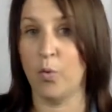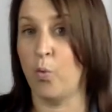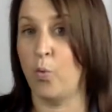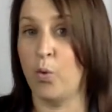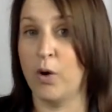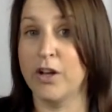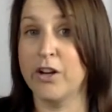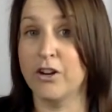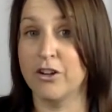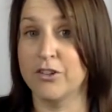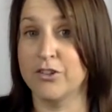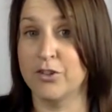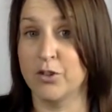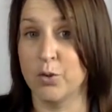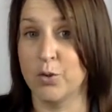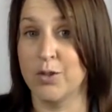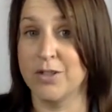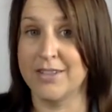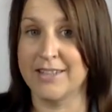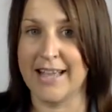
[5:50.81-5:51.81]
what are
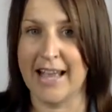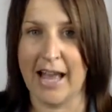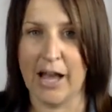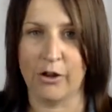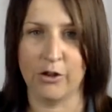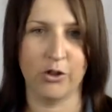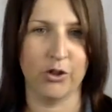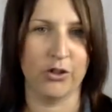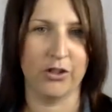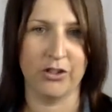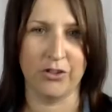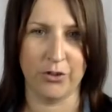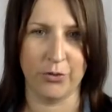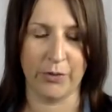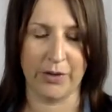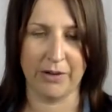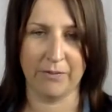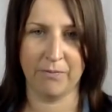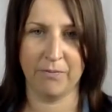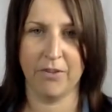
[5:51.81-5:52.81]
students actually doing.